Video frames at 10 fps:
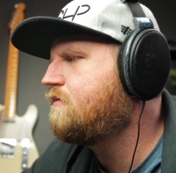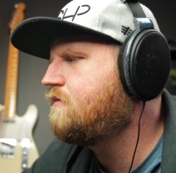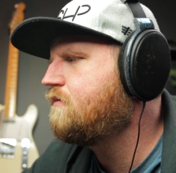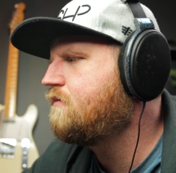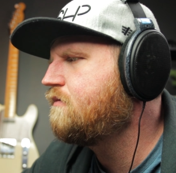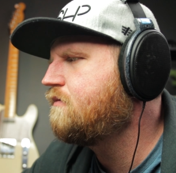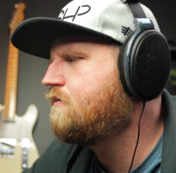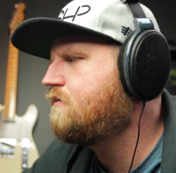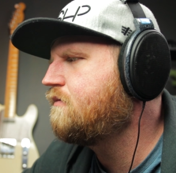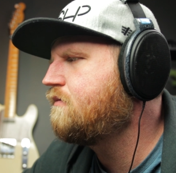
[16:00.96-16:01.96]

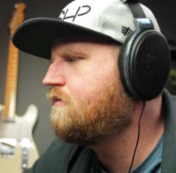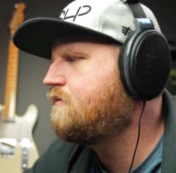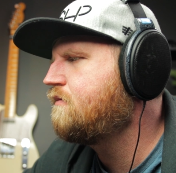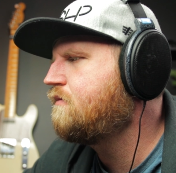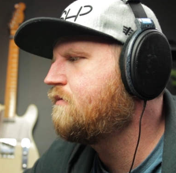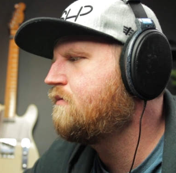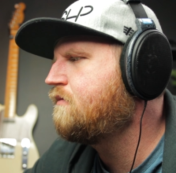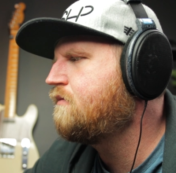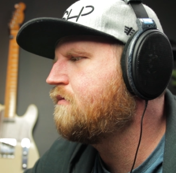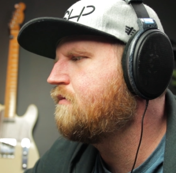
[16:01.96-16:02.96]

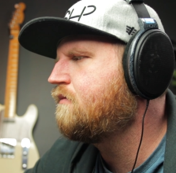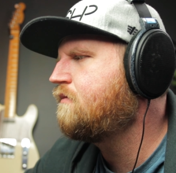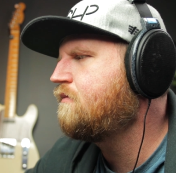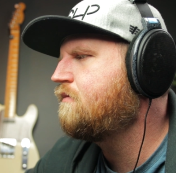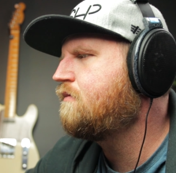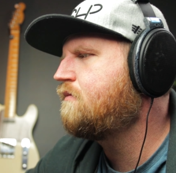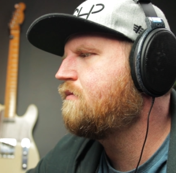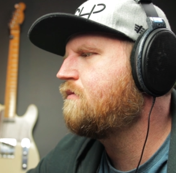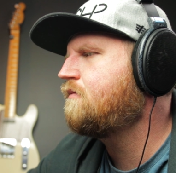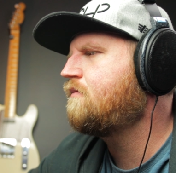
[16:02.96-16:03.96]

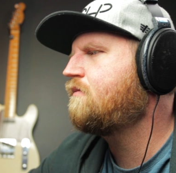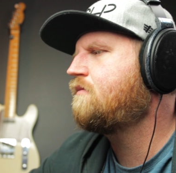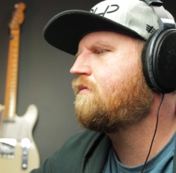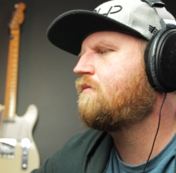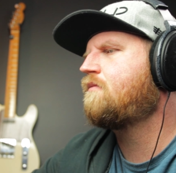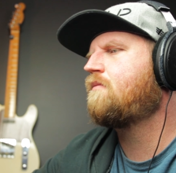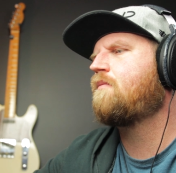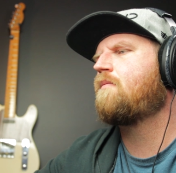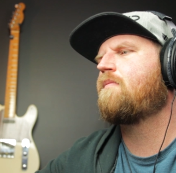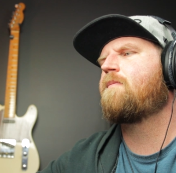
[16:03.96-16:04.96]

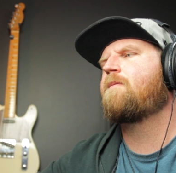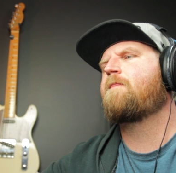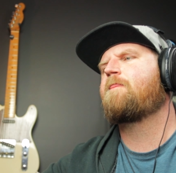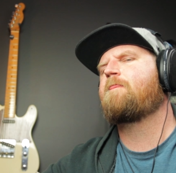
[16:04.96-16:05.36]
[no speech]